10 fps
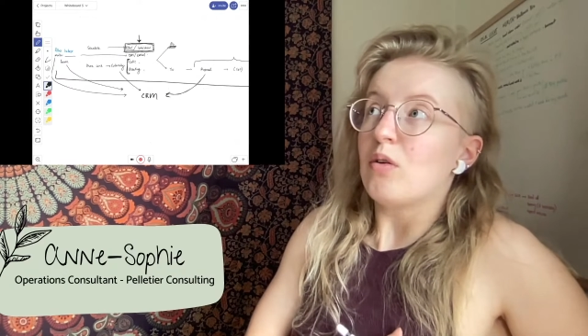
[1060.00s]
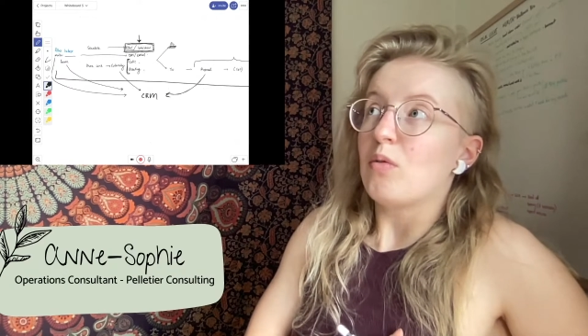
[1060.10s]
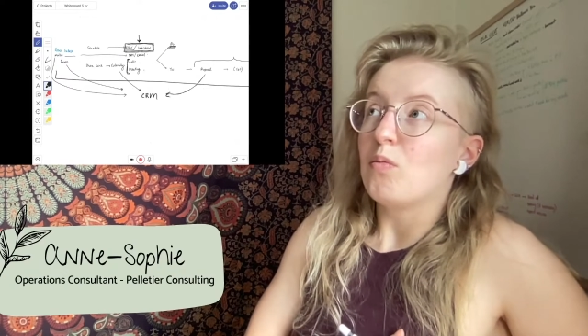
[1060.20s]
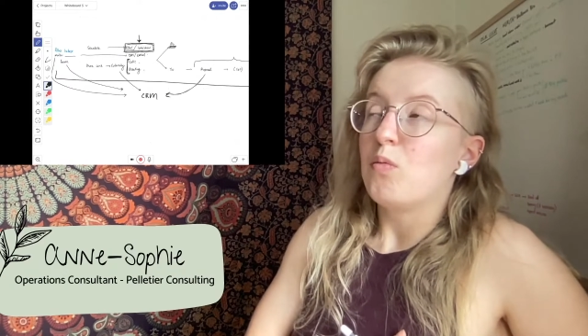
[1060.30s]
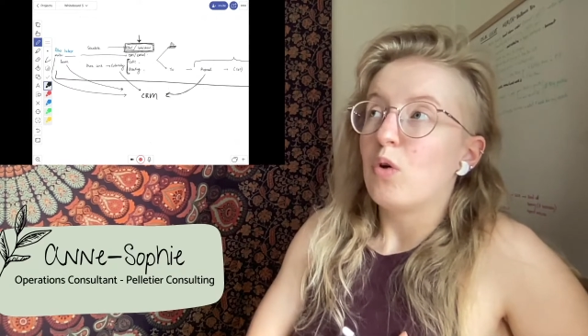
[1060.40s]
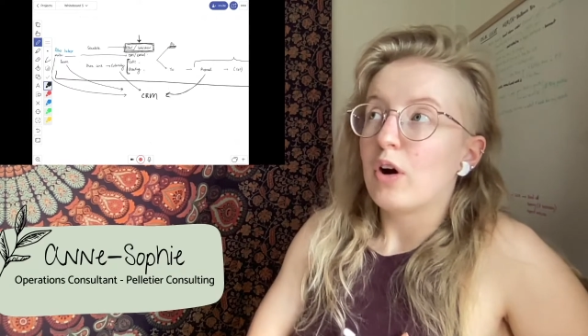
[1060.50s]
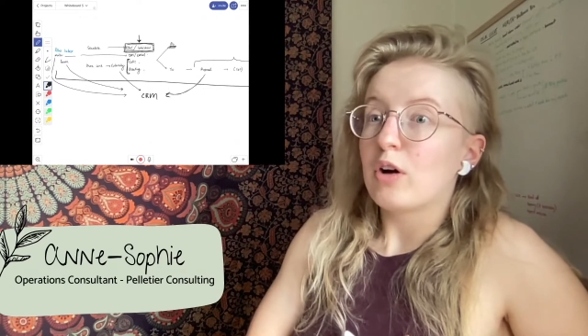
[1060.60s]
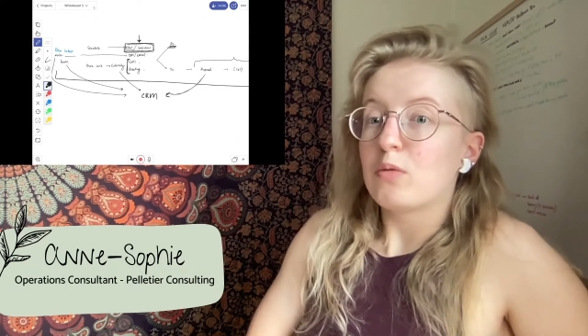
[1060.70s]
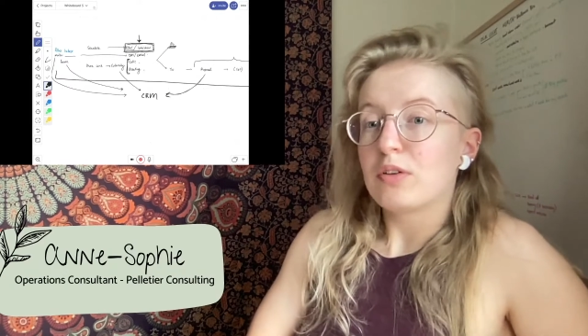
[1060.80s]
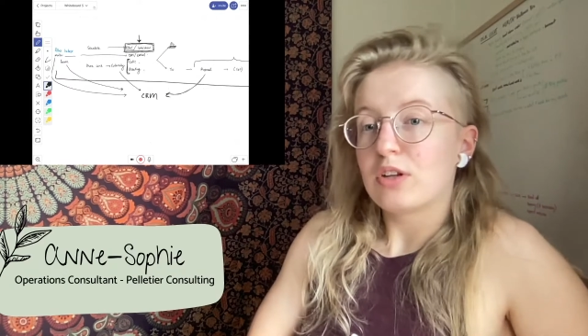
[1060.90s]

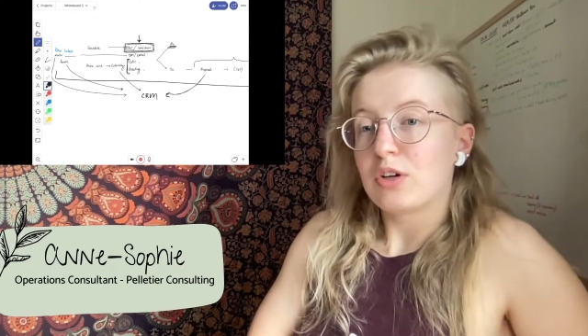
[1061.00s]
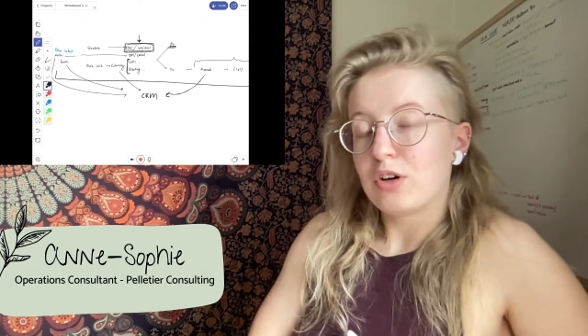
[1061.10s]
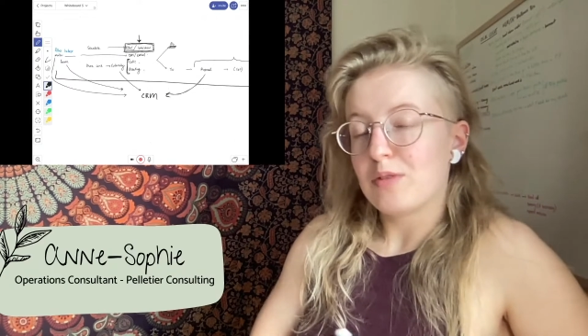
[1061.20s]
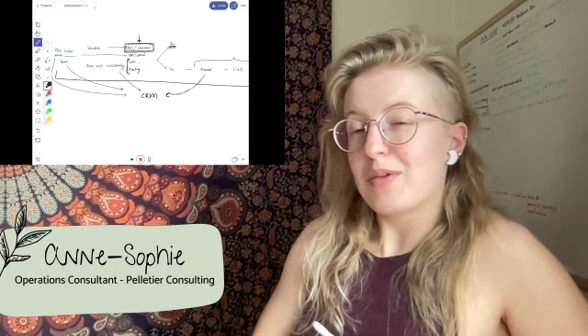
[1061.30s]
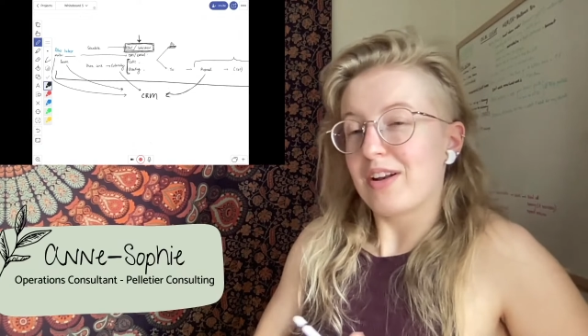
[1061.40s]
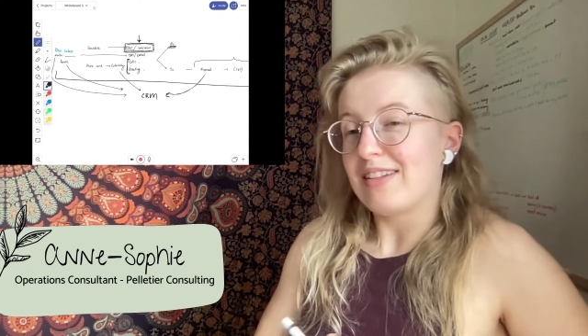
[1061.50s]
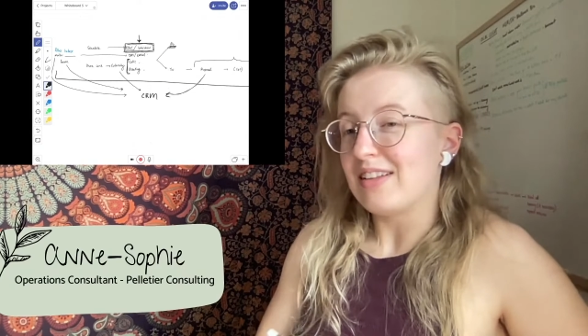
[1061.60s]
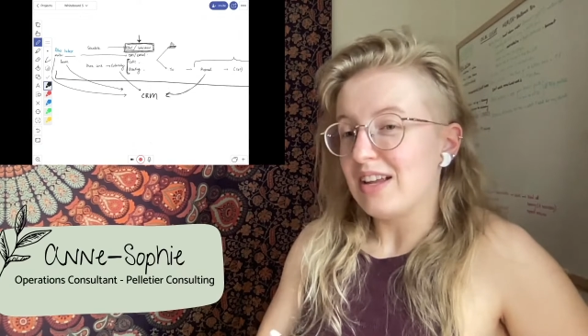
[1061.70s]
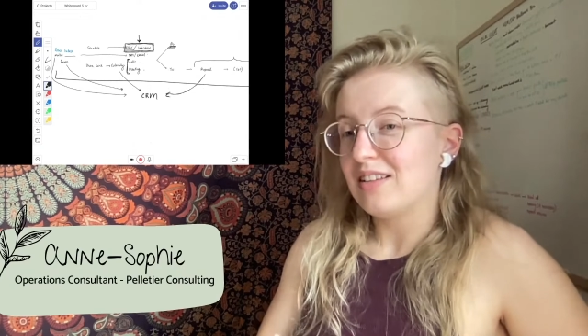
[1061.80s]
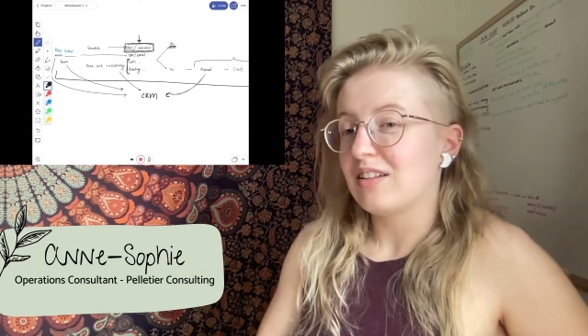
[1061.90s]
work with a good amount of
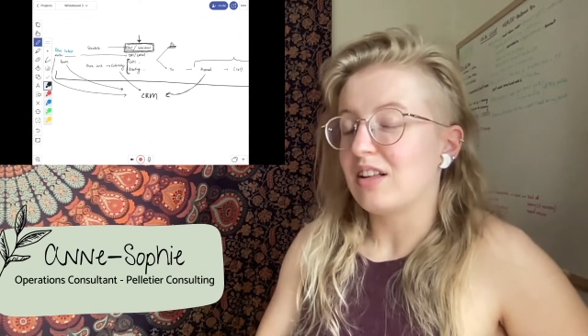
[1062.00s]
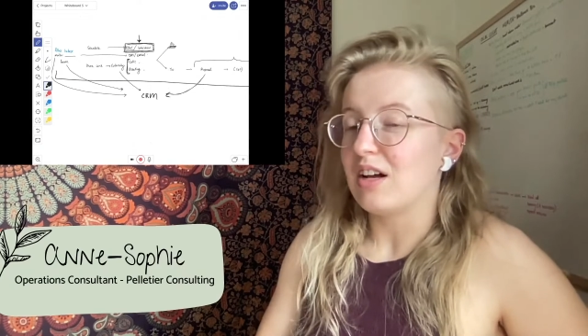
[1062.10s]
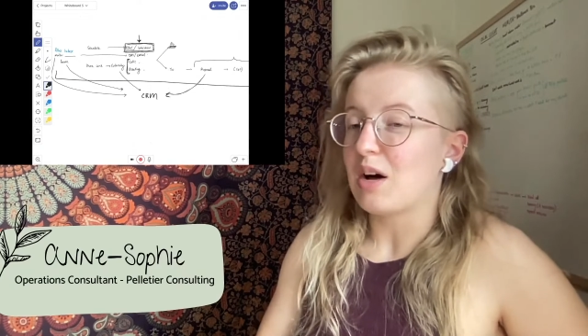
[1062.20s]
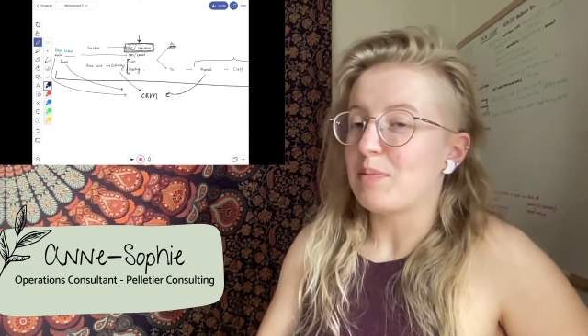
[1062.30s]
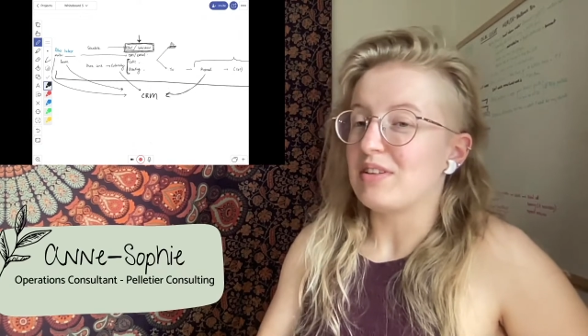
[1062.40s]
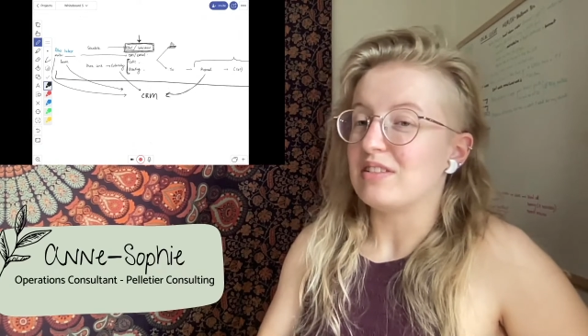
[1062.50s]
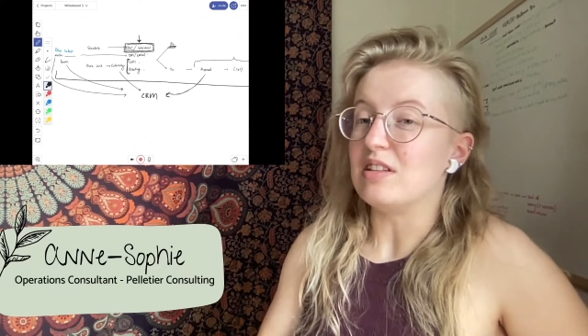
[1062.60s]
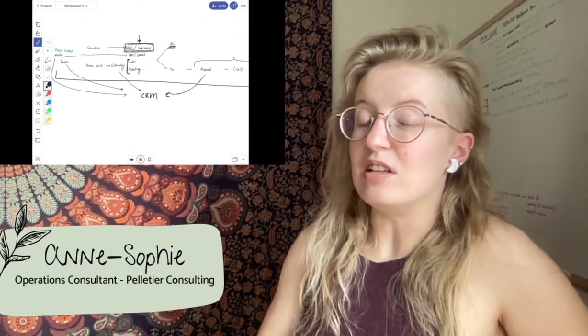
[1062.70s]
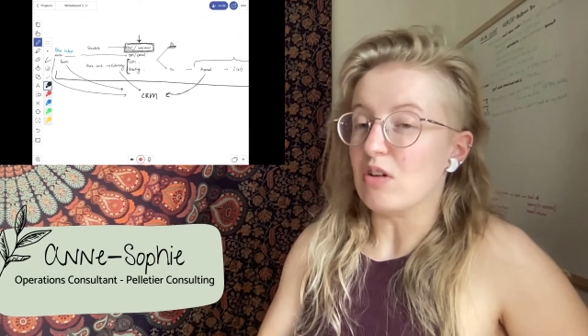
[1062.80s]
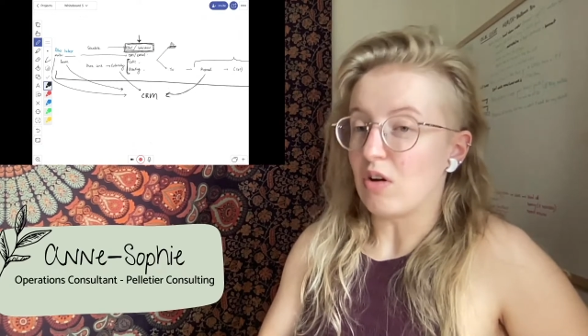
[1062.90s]
leads, ClickUp is
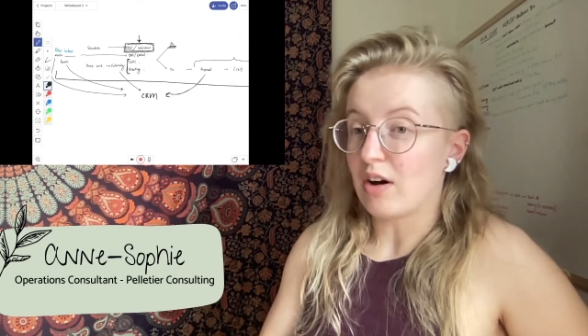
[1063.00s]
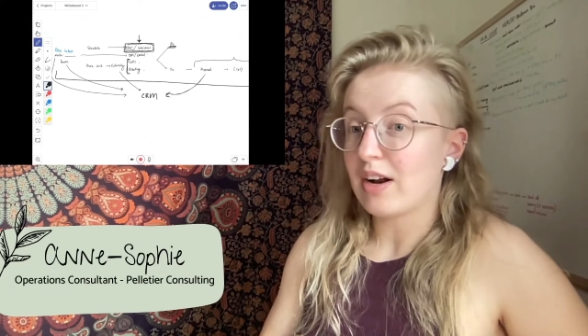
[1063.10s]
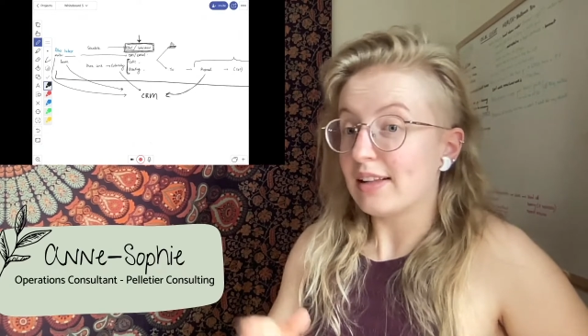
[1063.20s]
not,